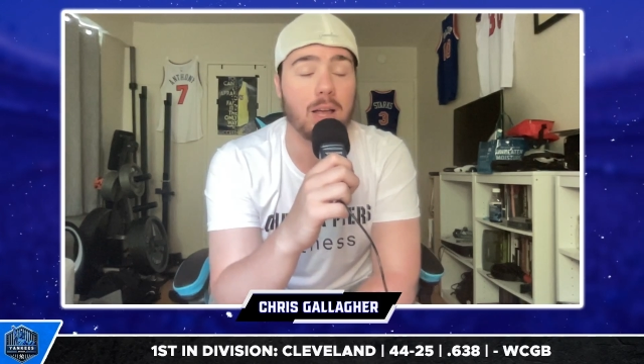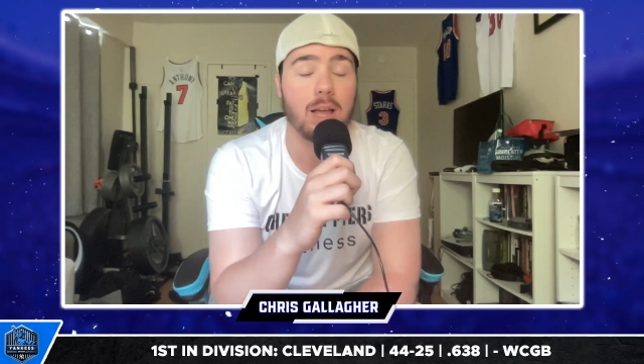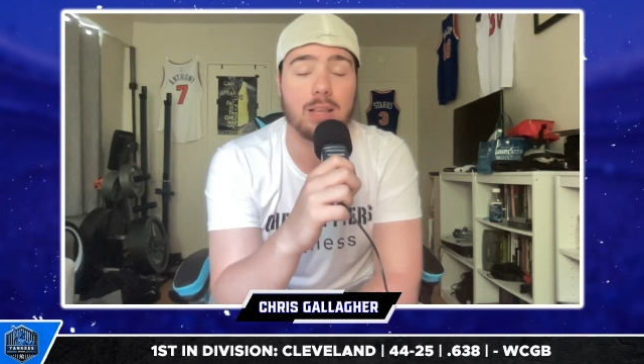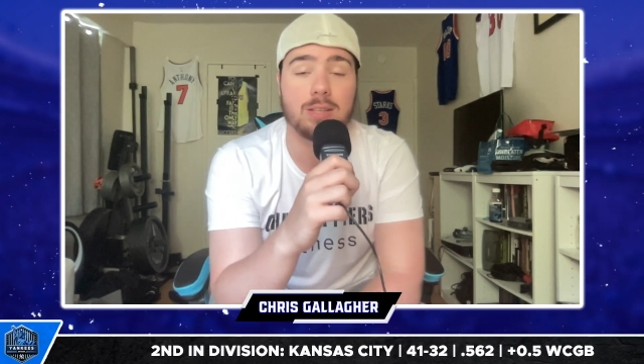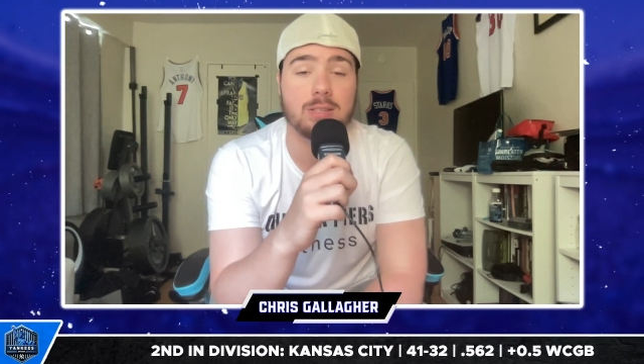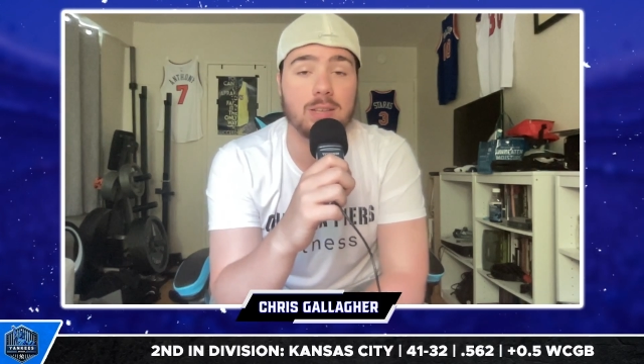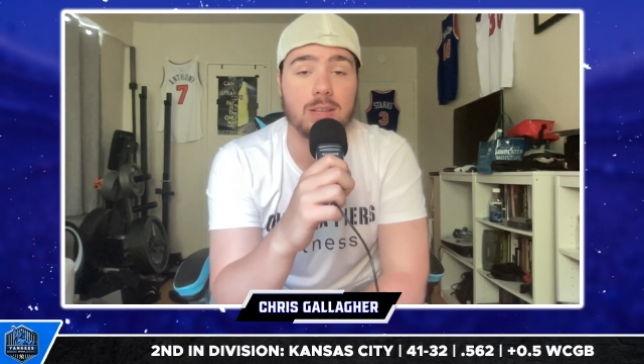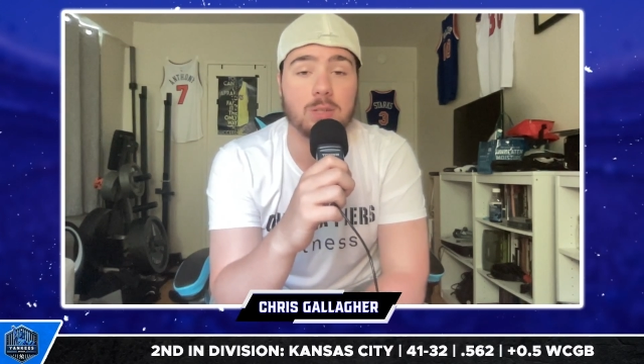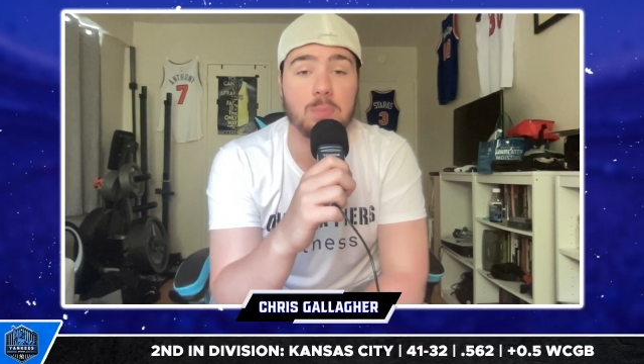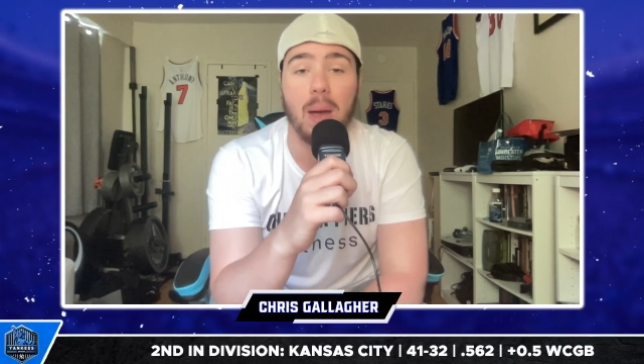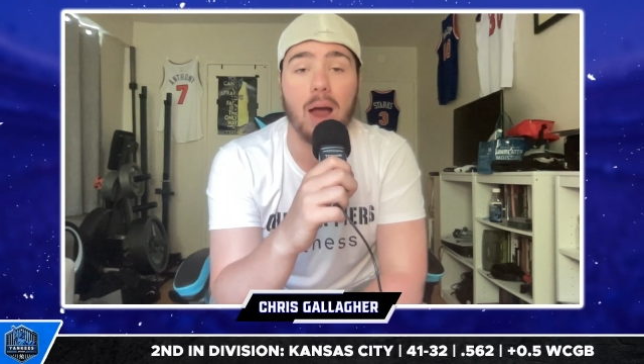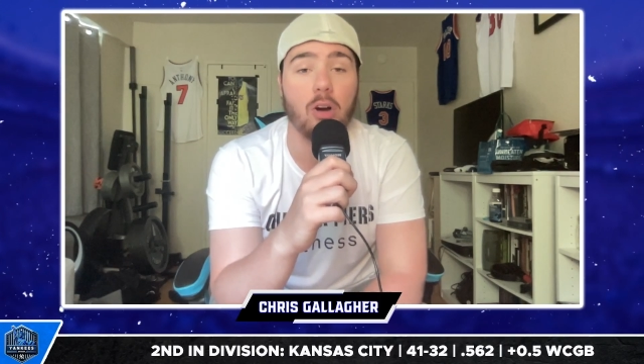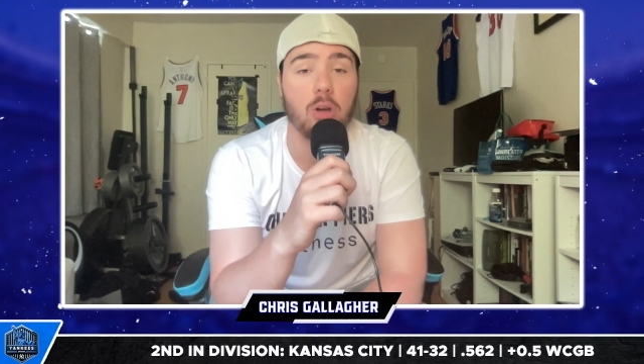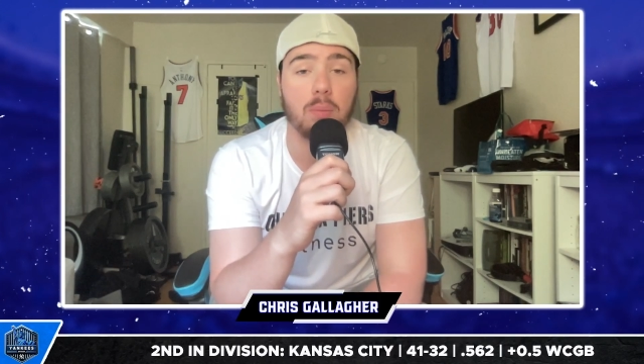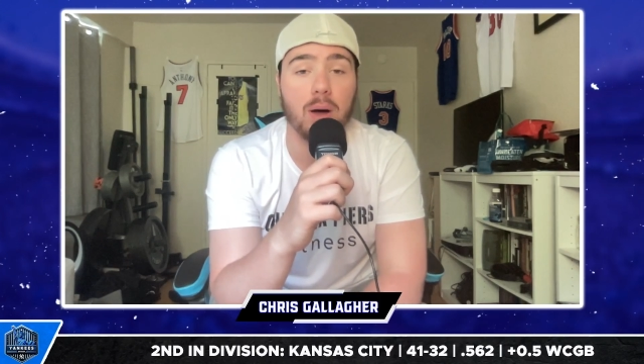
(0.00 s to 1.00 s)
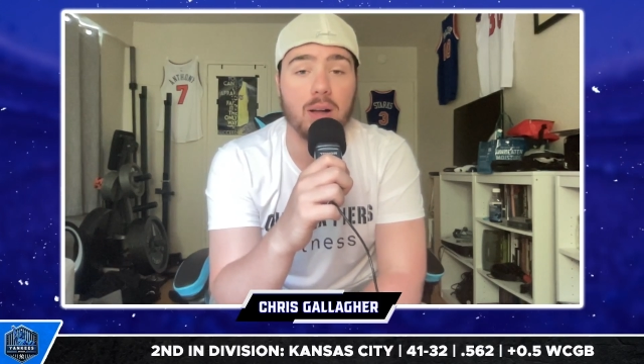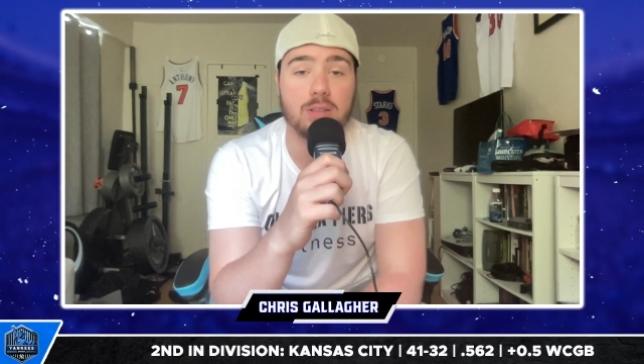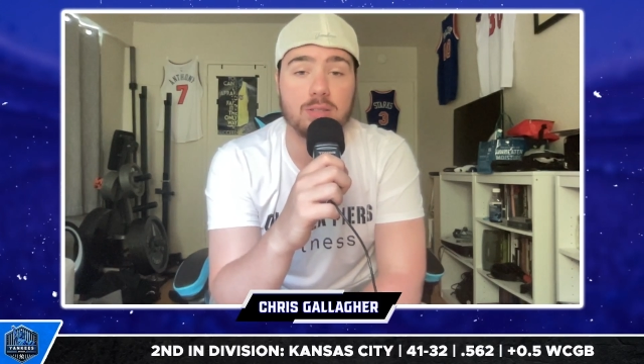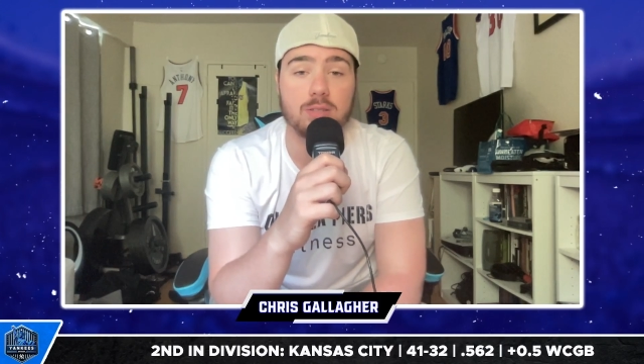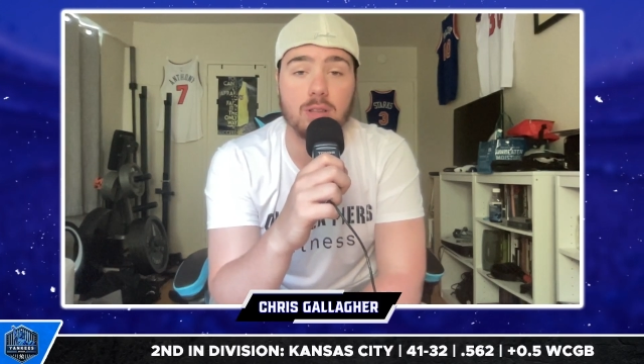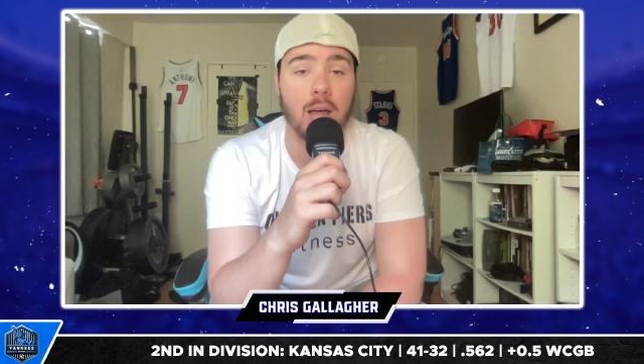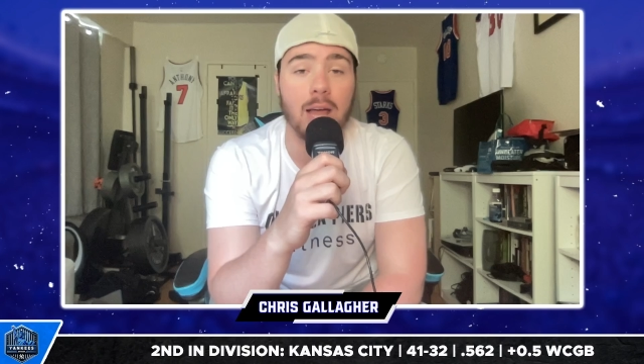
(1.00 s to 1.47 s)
since Barry Bonds.